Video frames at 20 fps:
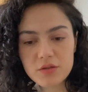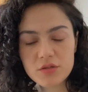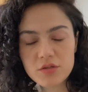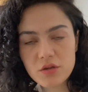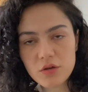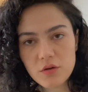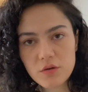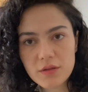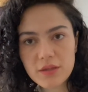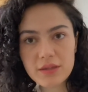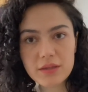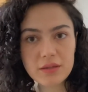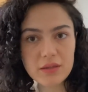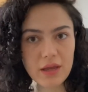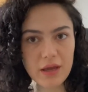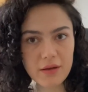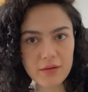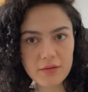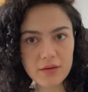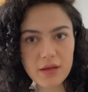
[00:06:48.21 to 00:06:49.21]
So
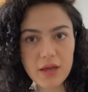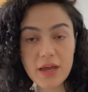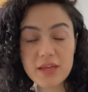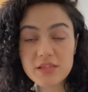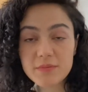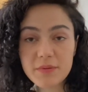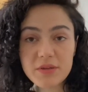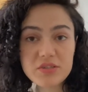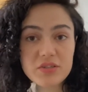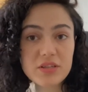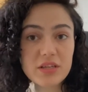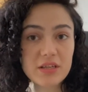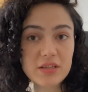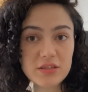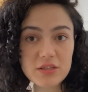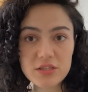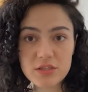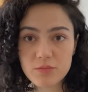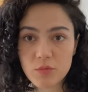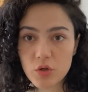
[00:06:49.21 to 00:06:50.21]
yeah, especially in
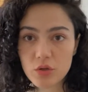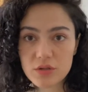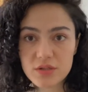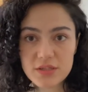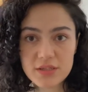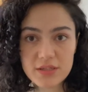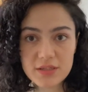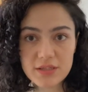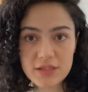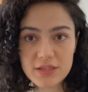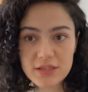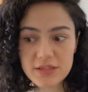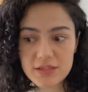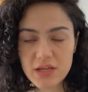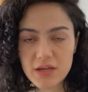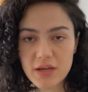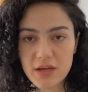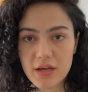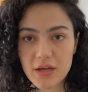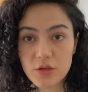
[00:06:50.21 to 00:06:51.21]
the smaller
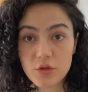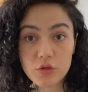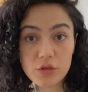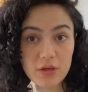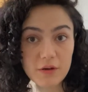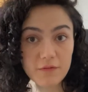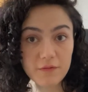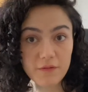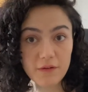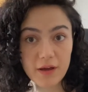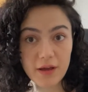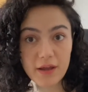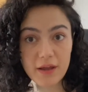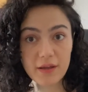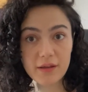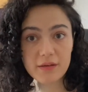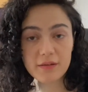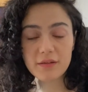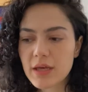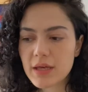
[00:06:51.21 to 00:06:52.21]
cities, you can
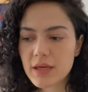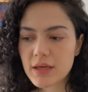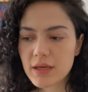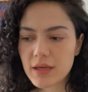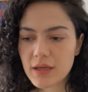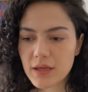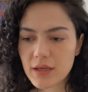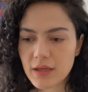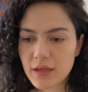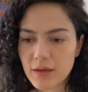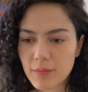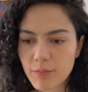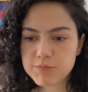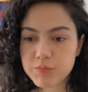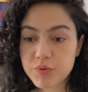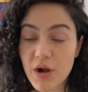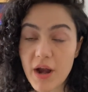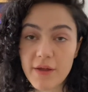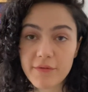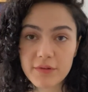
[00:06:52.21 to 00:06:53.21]
find a
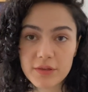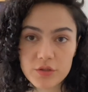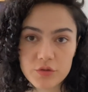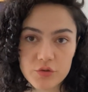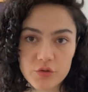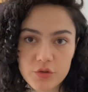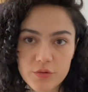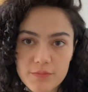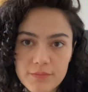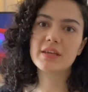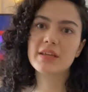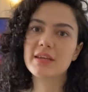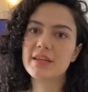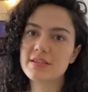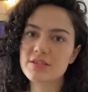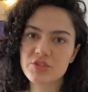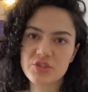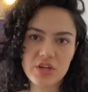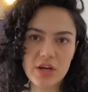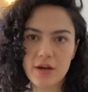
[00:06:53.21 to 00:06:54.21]
private room in a
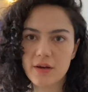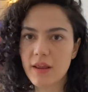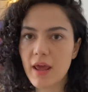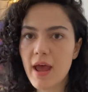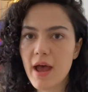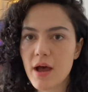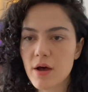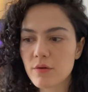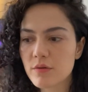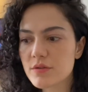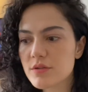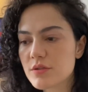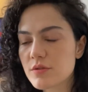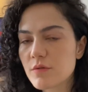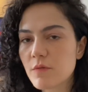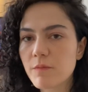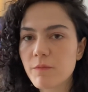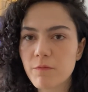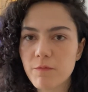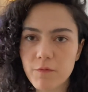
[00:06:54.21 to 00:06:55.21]
shared house
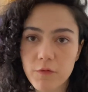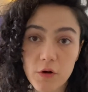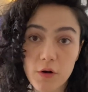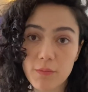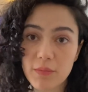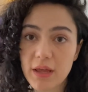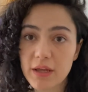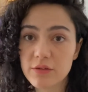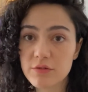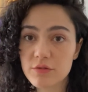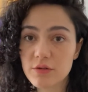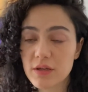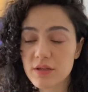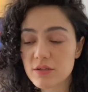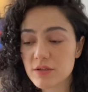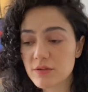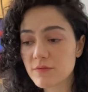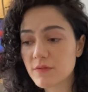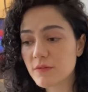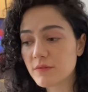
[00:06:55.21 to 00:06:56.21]
from like
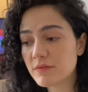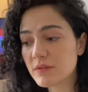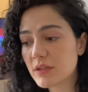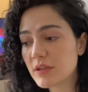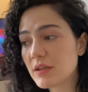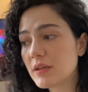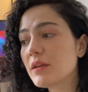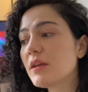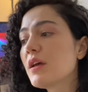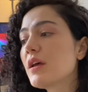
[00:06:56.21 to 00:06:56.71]
250